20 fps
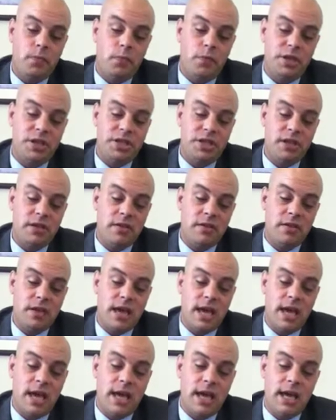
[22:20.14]
which is
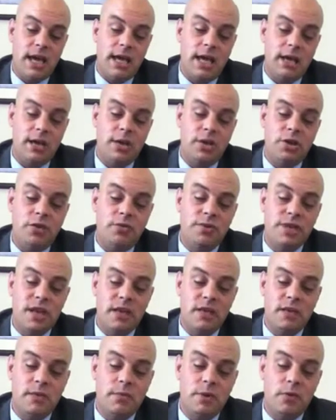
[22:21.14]
a New
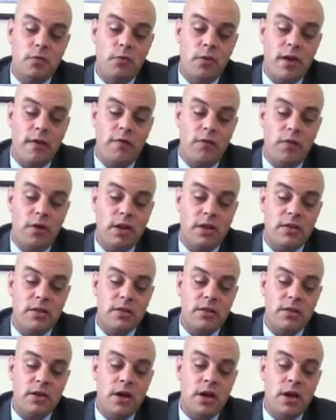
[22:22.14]
Testament
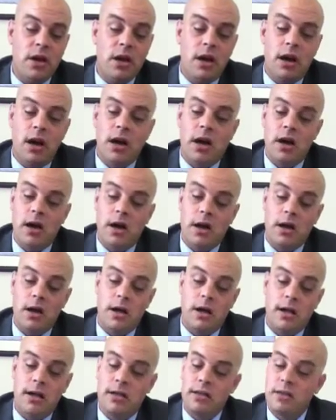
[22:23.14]
reference.
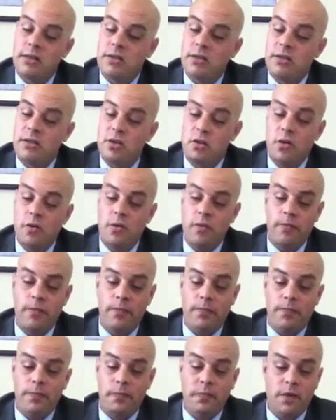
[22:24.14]
So
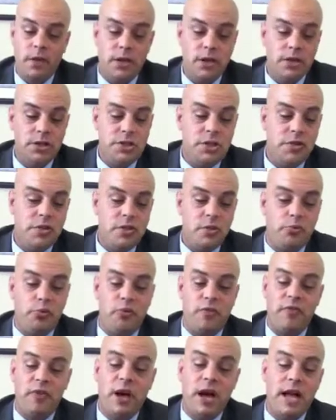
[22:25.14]
just to
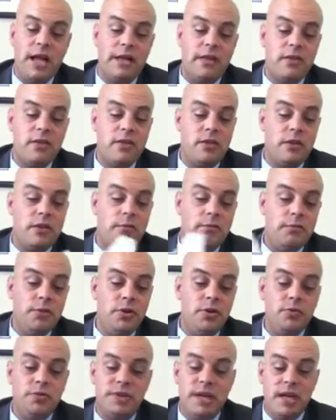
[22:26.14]
provide some
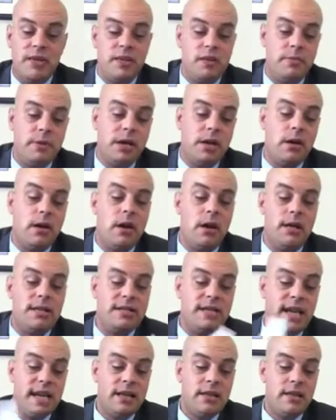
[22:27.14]
New Testament
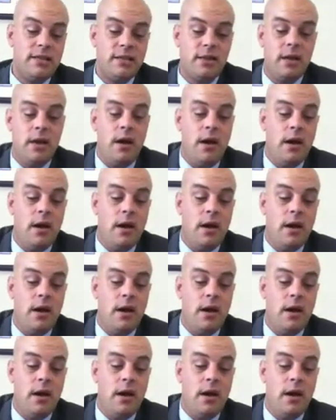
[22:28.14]
context,